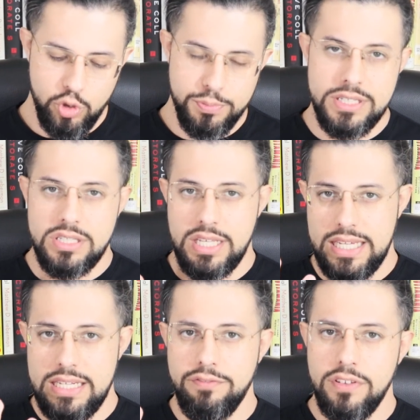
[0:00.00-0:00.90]
which means the
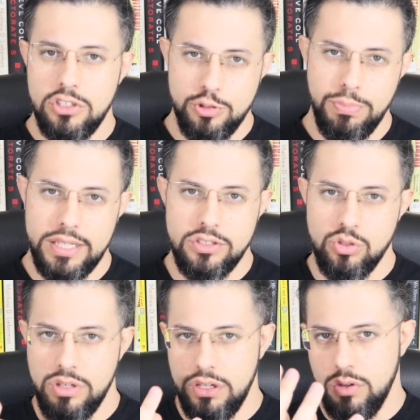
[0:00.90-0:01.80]
kidney filters blood,
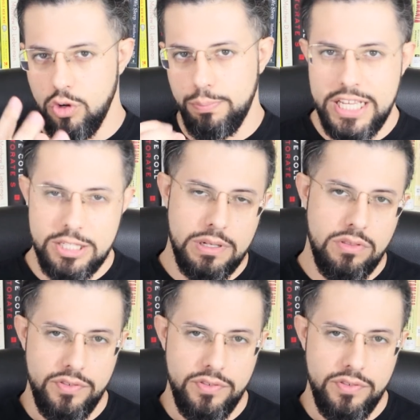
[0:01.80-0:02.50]
so the replacement